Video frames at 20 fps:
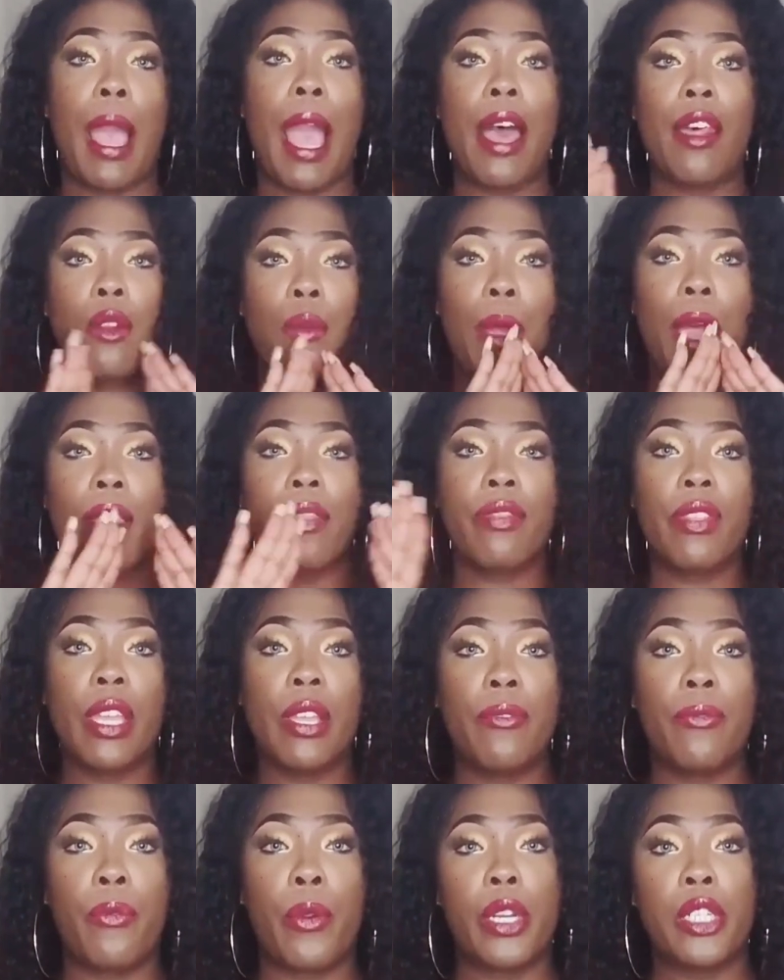How do I
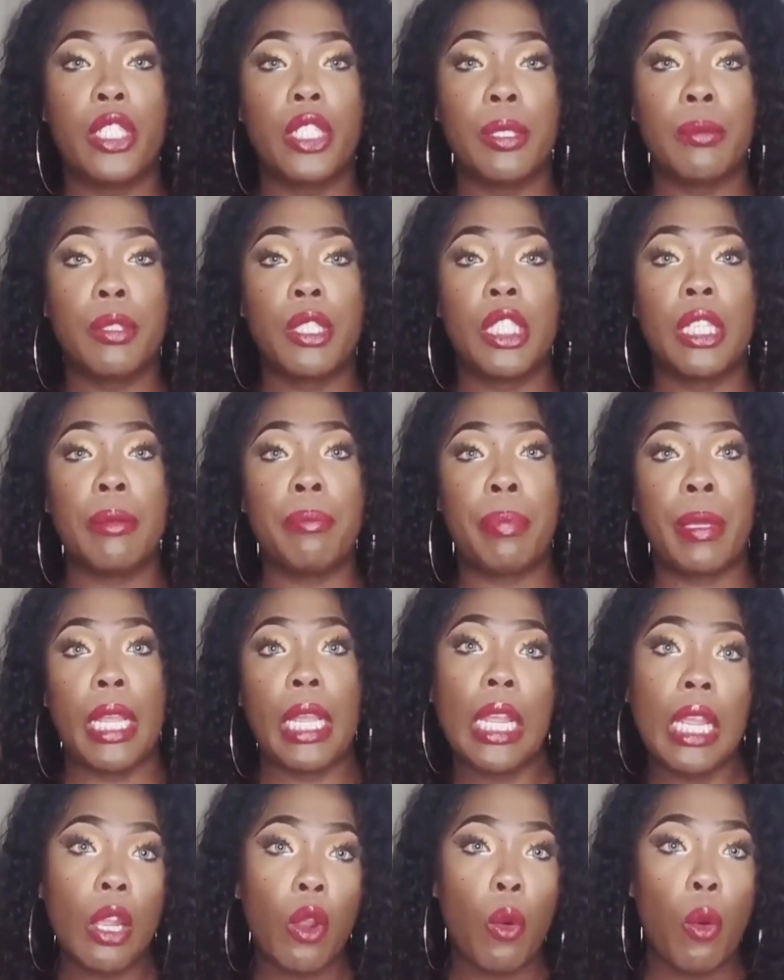think friendship should
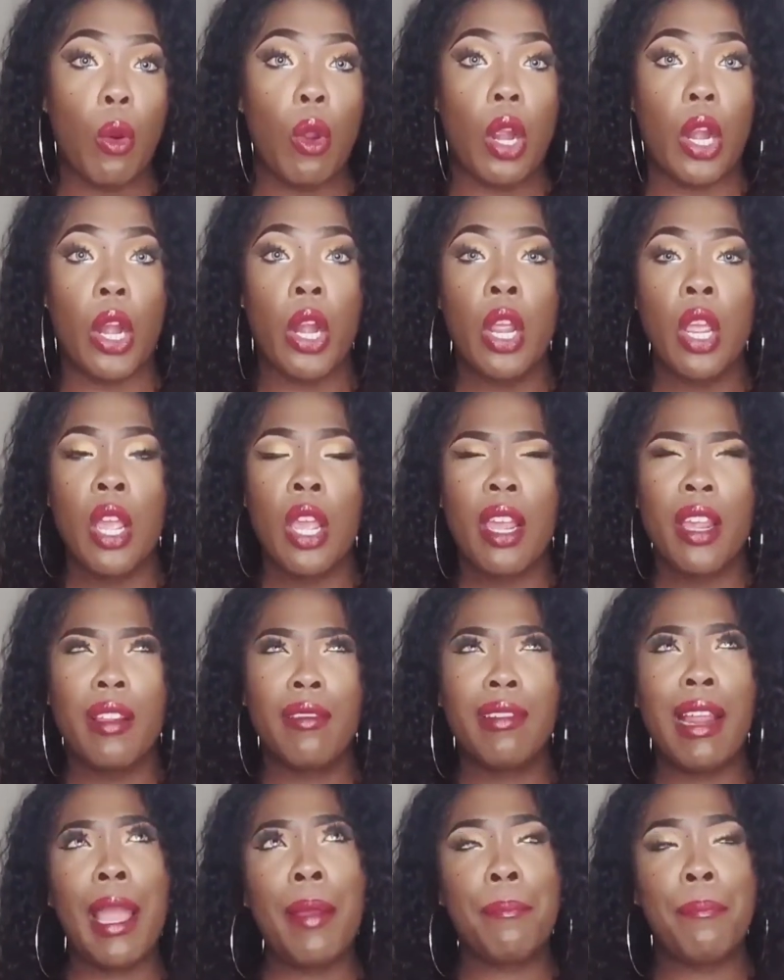be, or
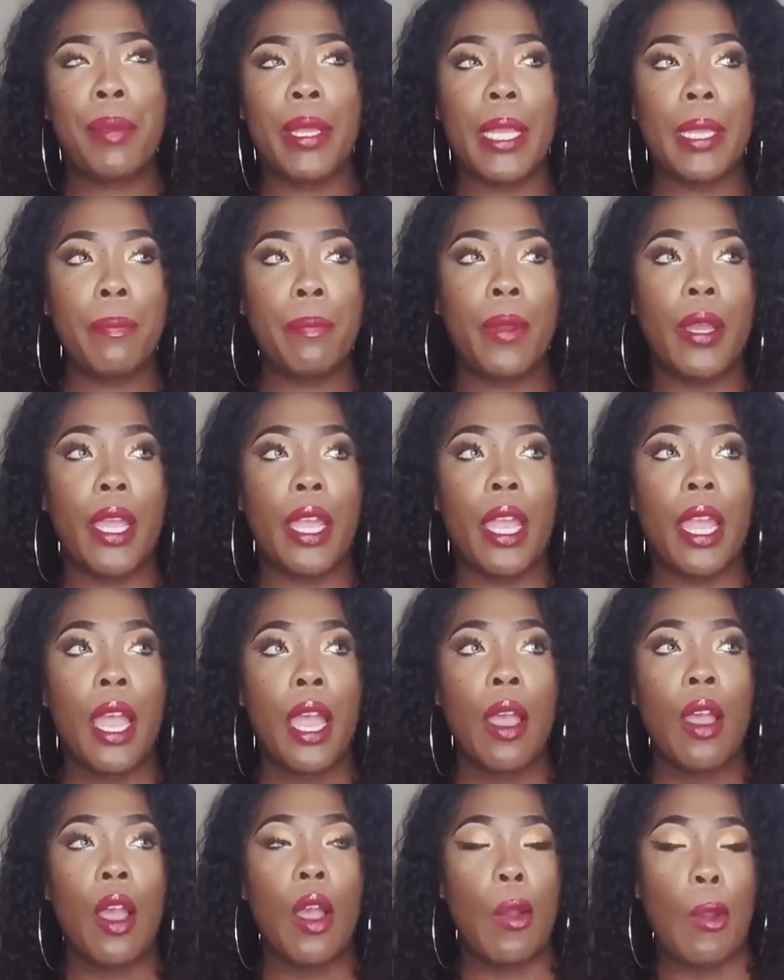not be,
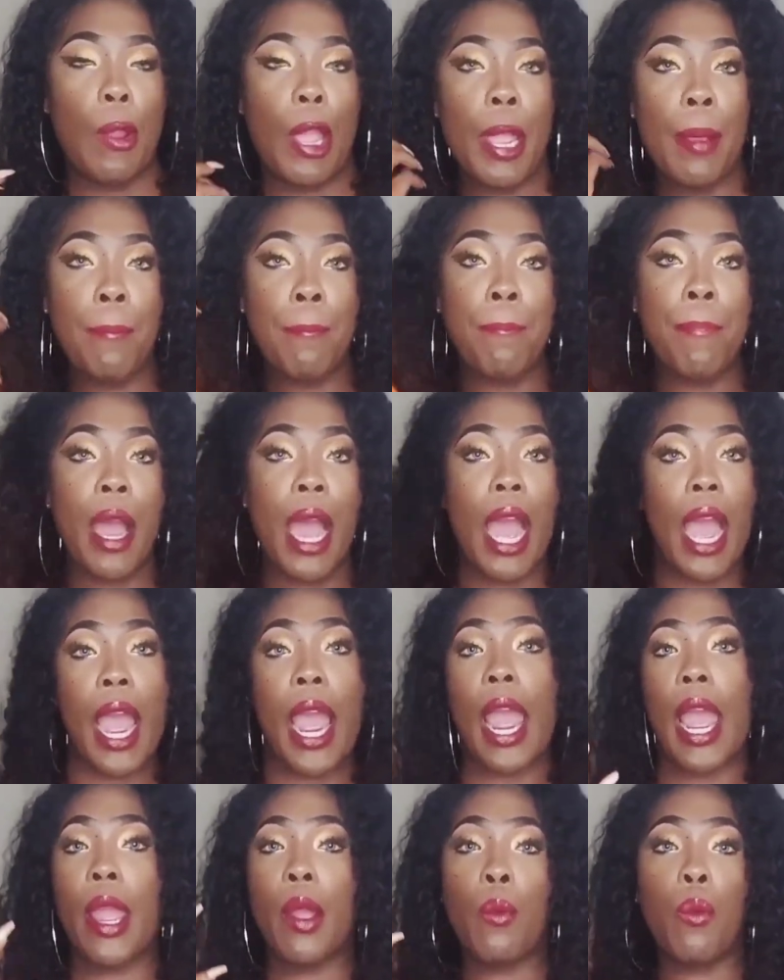but in
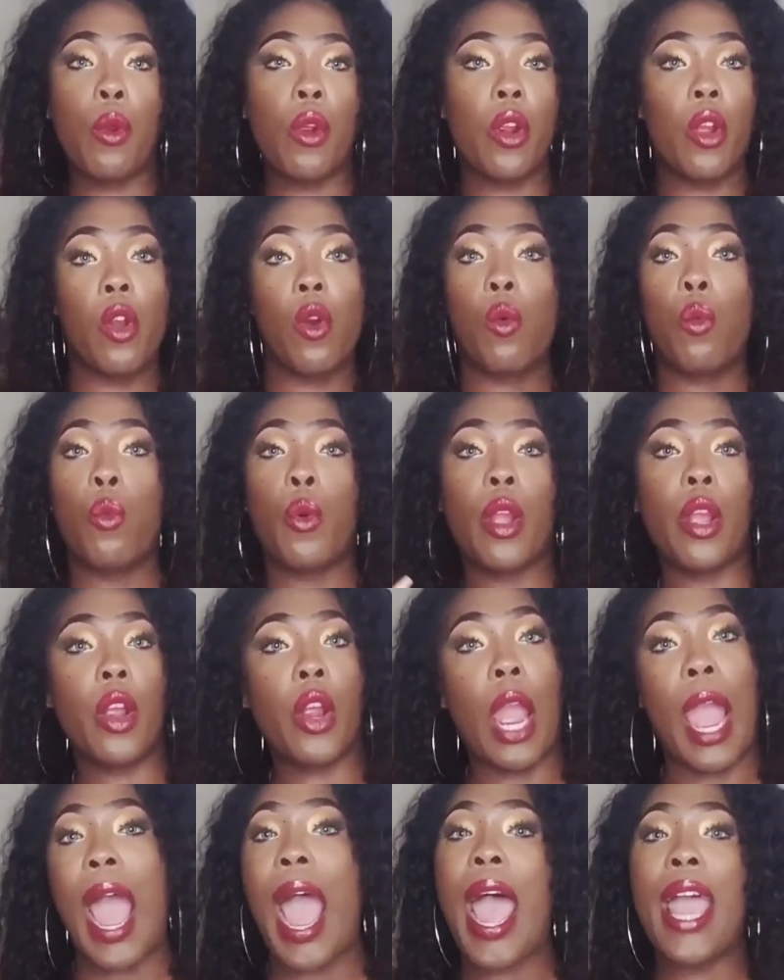my world
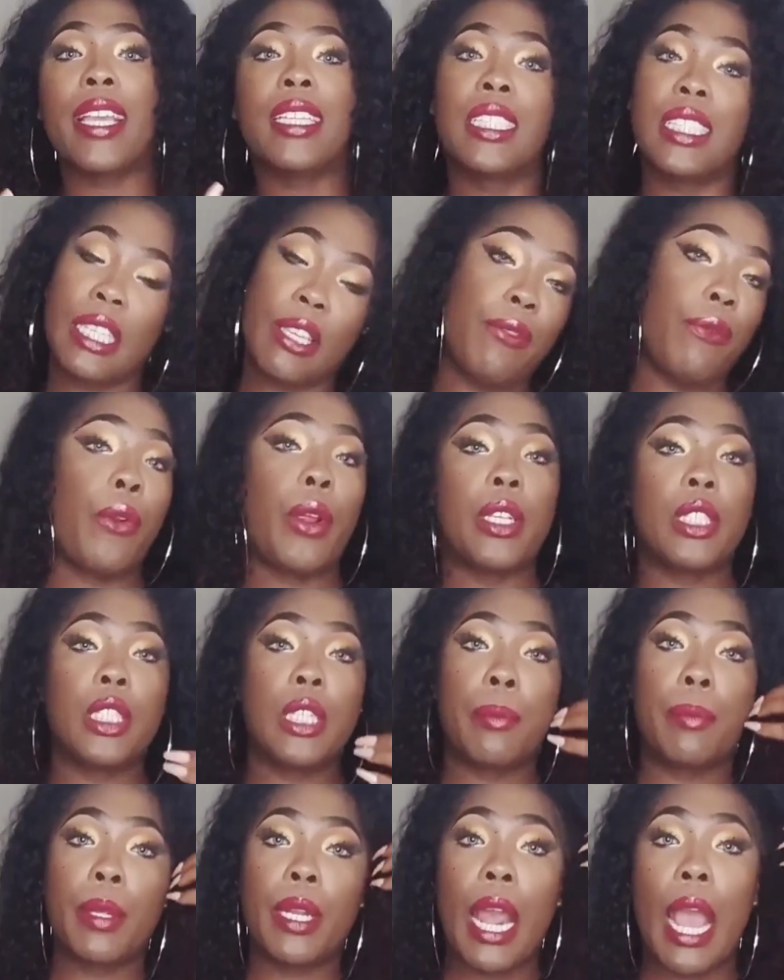where I see
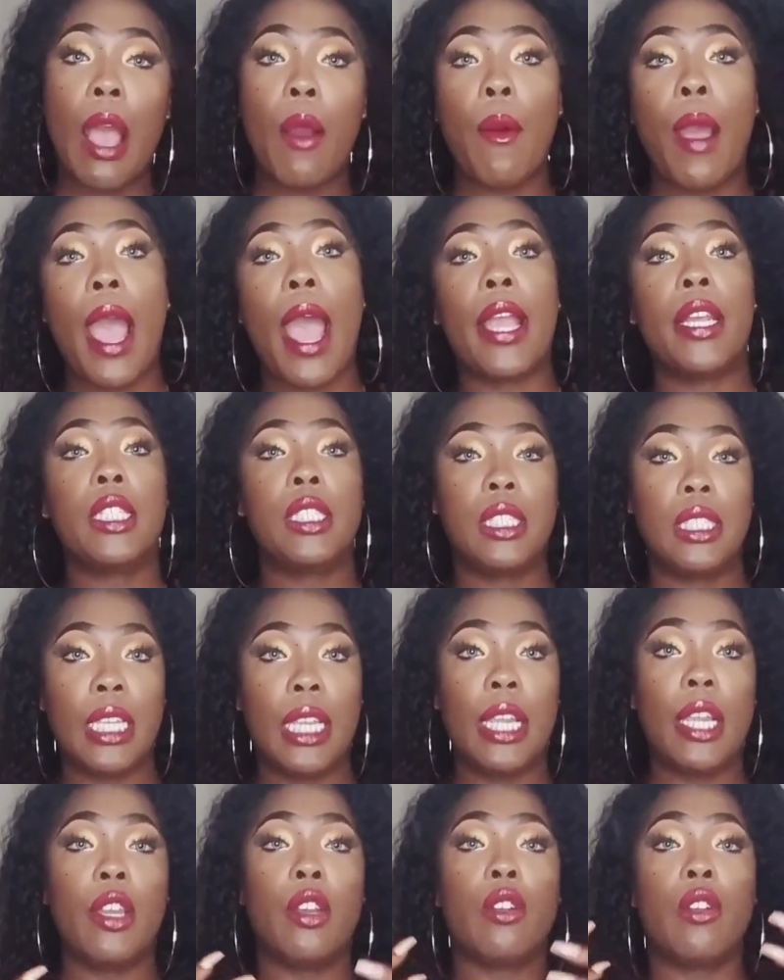friendship and how I
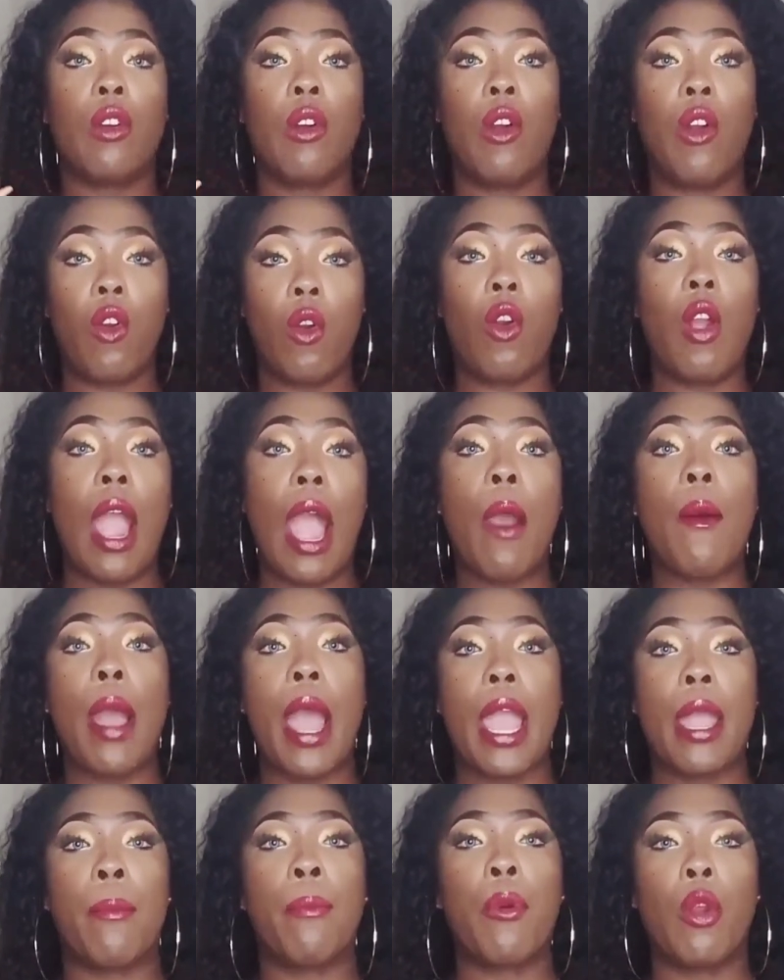see it or how
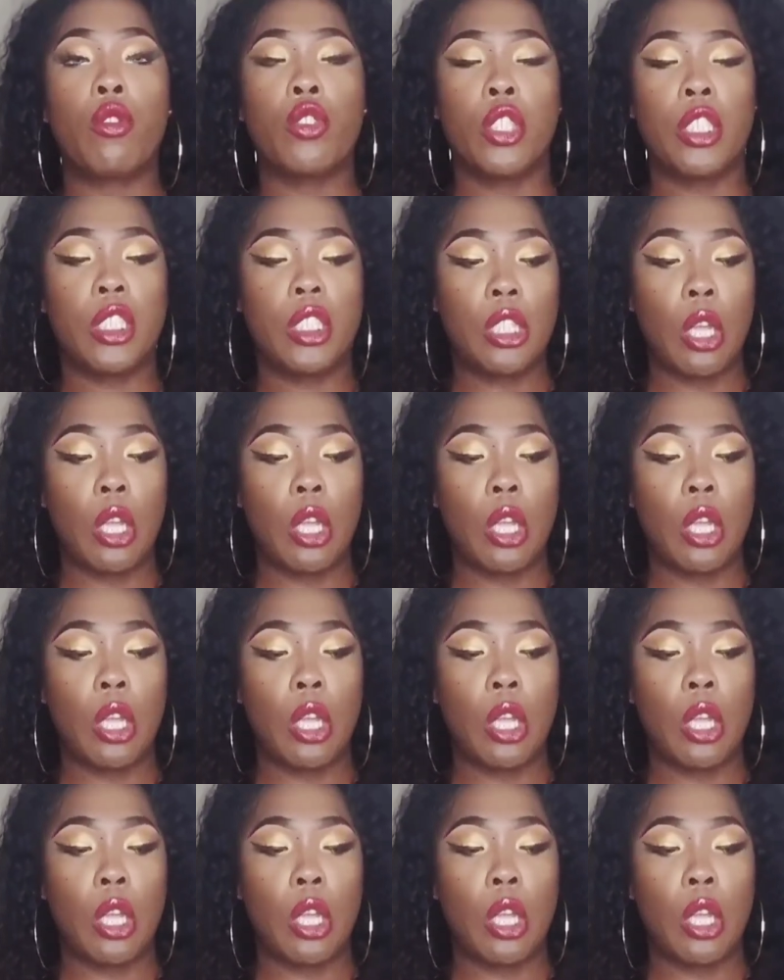I approach it.